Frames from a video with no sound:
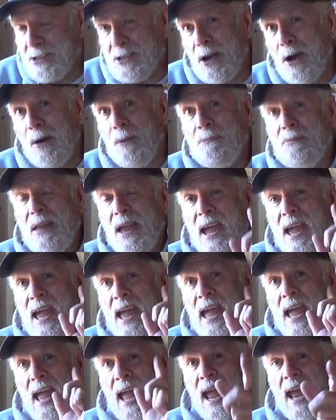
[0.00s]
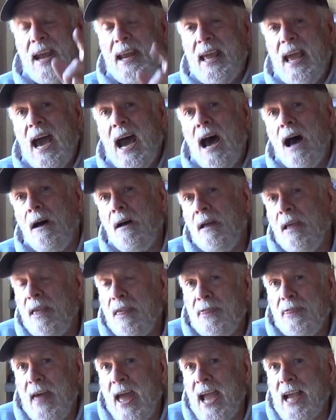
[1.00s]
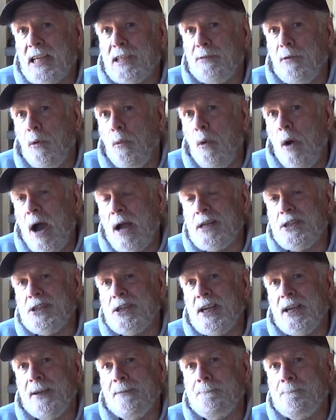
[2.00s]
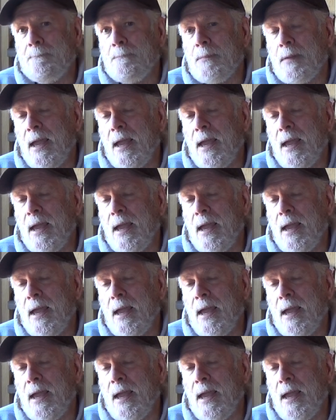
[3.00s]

So anyhow, thanks for watching,